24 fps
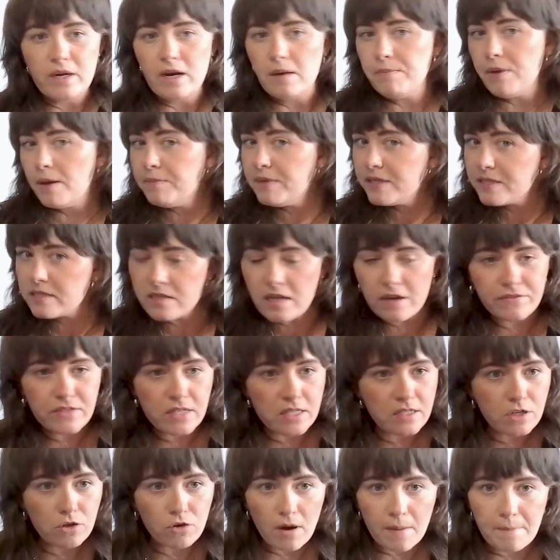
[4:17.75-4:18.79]
when our public
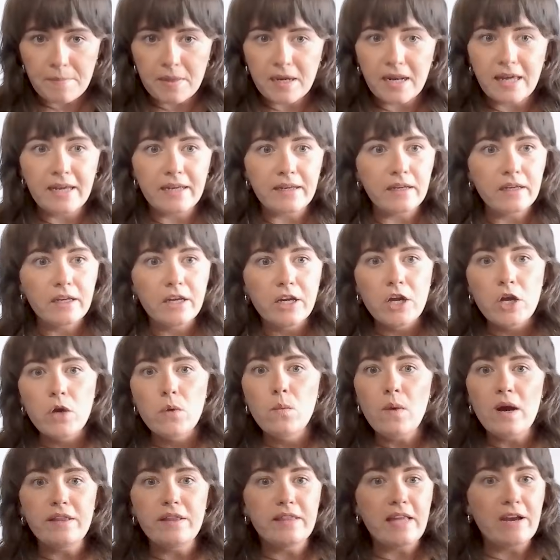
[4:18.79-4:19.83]
services are crumbling,
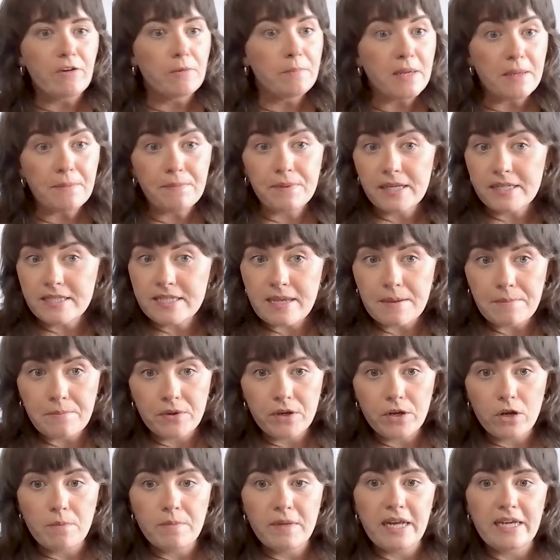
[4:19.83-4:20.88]
when there are people in
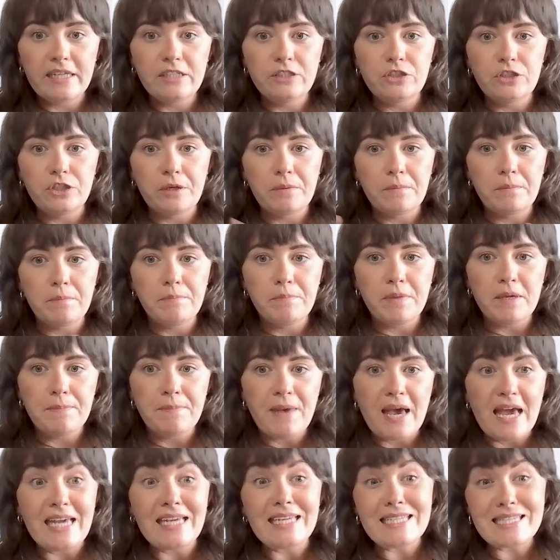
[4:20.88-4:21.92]
temporary accommodation, be
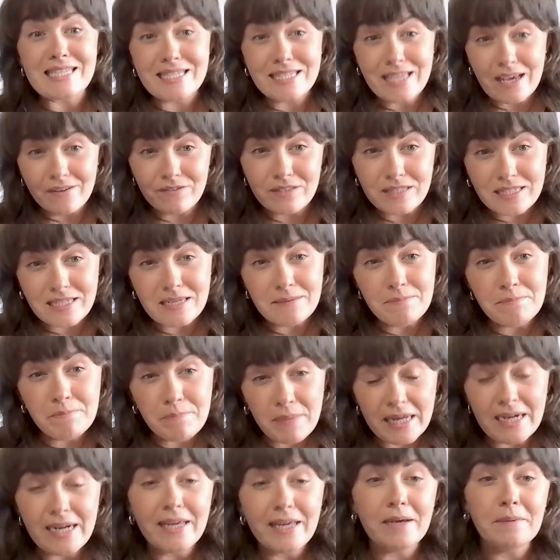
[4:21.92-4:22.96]
paying £70
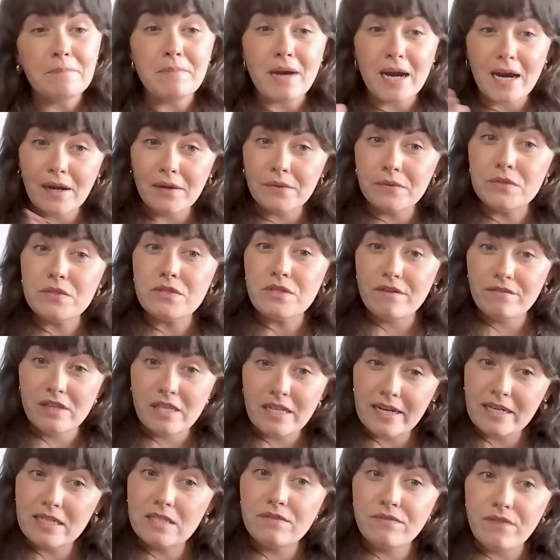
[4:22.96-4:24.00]
billion over
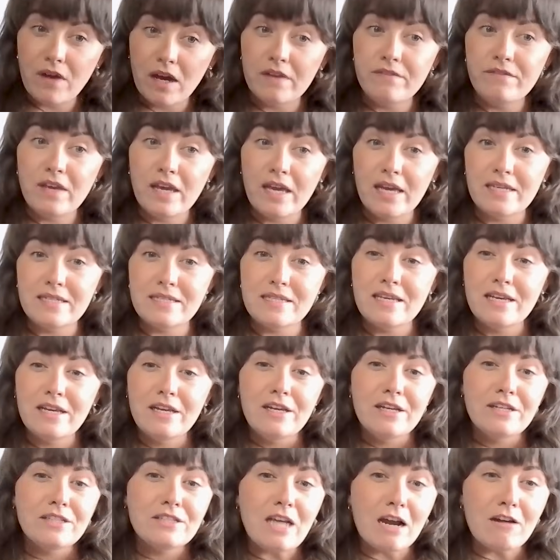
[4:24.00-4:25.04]
the next 5 years
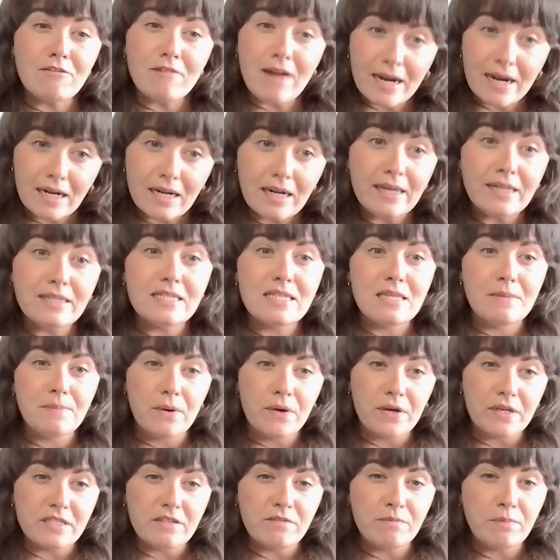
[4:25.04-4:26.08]
directly into the
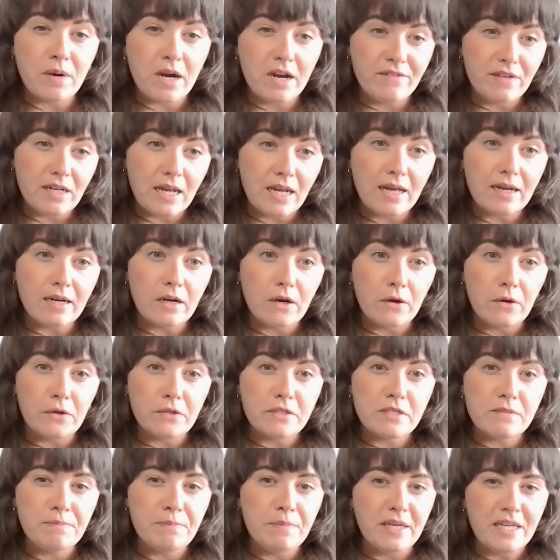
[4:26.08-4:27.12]
pockets of private
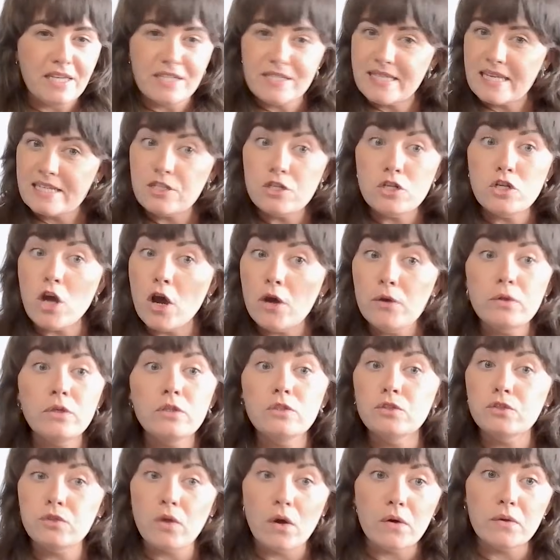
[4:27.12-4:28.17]
landlords because there's no
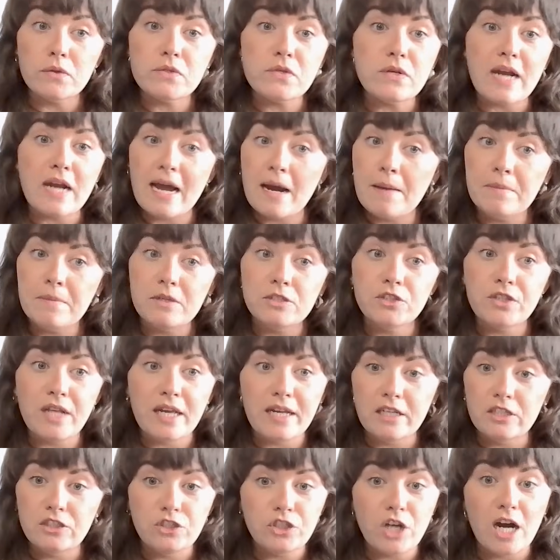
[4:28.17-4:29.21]
controls on how much they
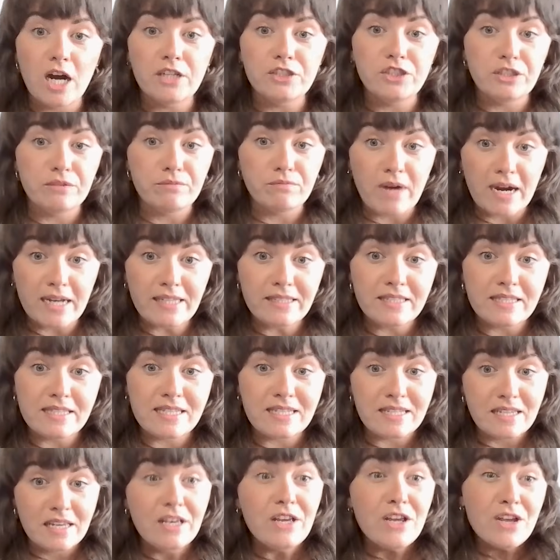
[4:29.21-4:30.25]
can charge in
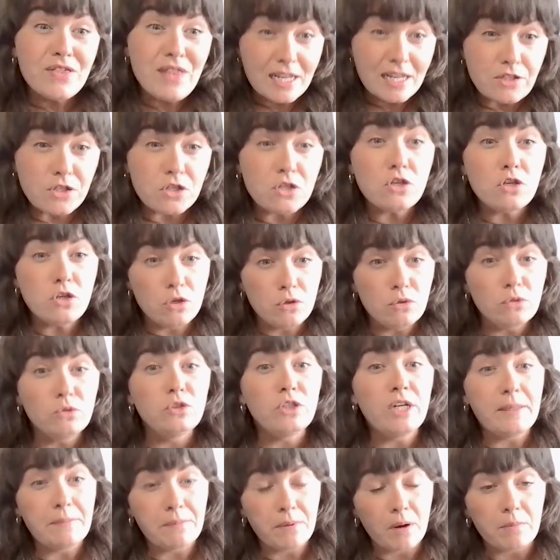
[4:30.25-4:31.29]
rent? That's
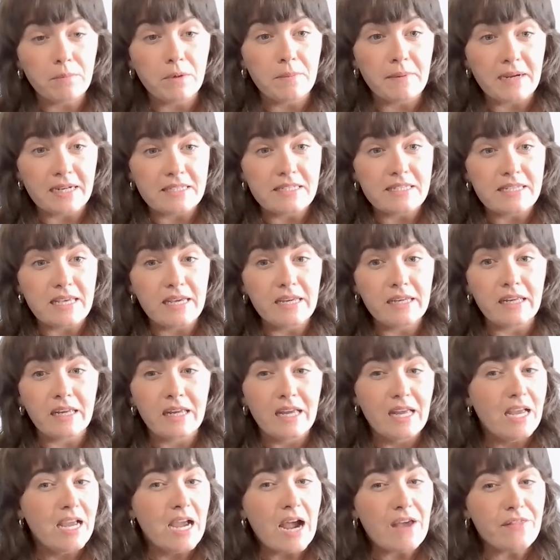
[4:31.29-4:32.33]
hugely problematic.
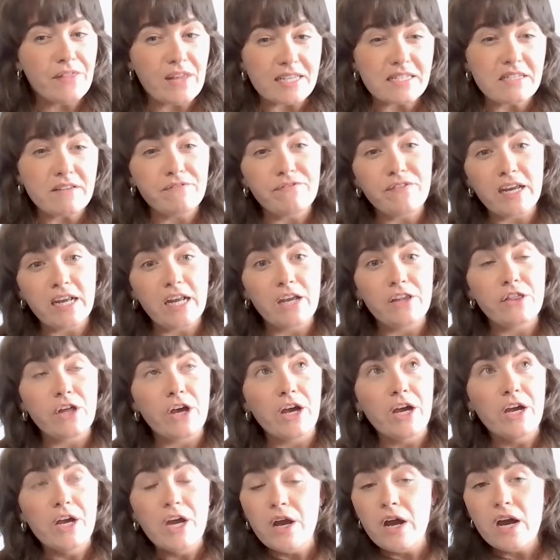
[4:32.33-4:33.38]
And that's a figure
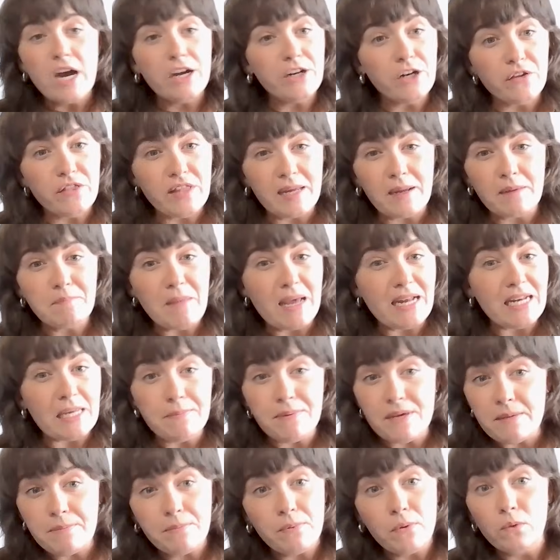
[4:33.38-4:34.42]
that I don't think many
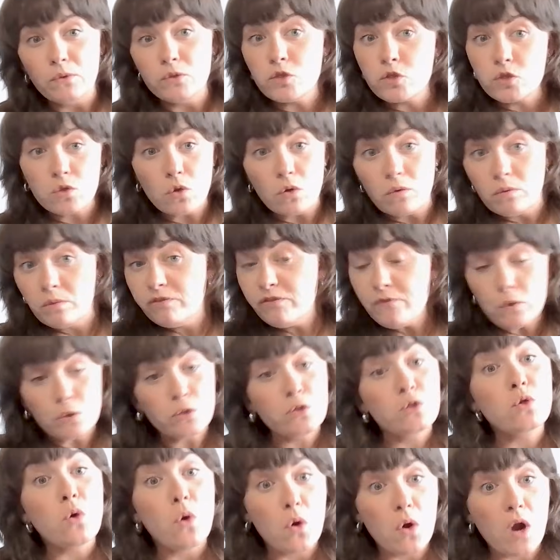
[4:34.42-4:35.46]
people
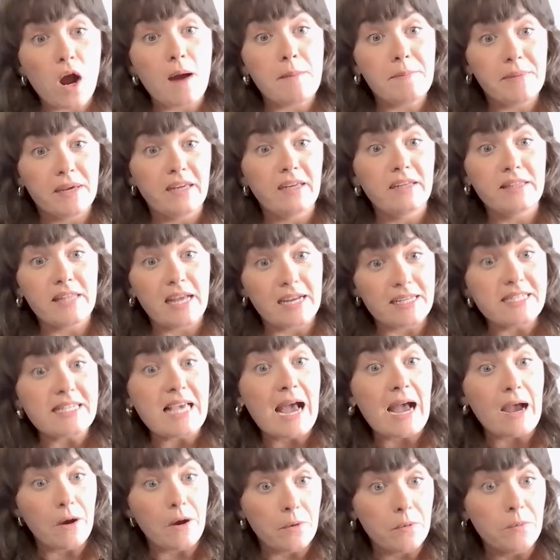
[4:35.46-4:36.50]
foresaw coming. That's
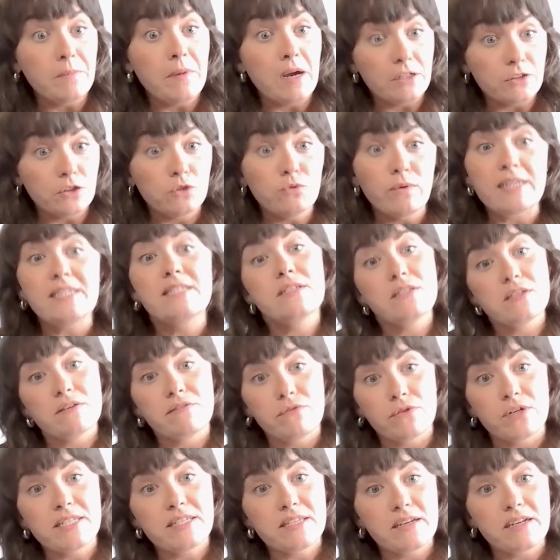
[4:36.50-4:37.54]
how much rents
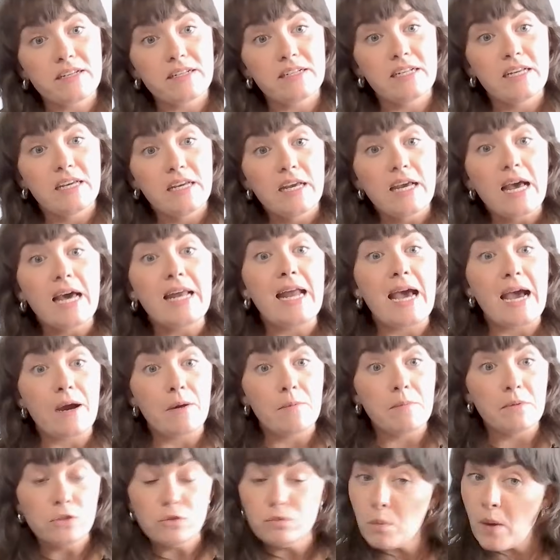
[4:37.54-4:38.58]
have risen and how
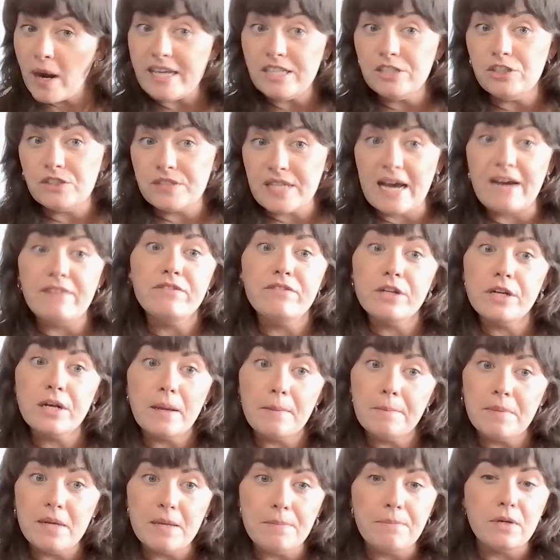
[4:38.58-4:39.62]
much wages haven't,
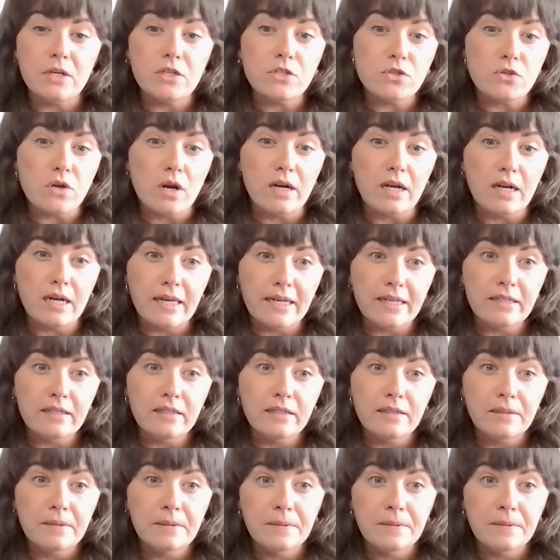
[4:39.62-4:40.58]
and people are struggling.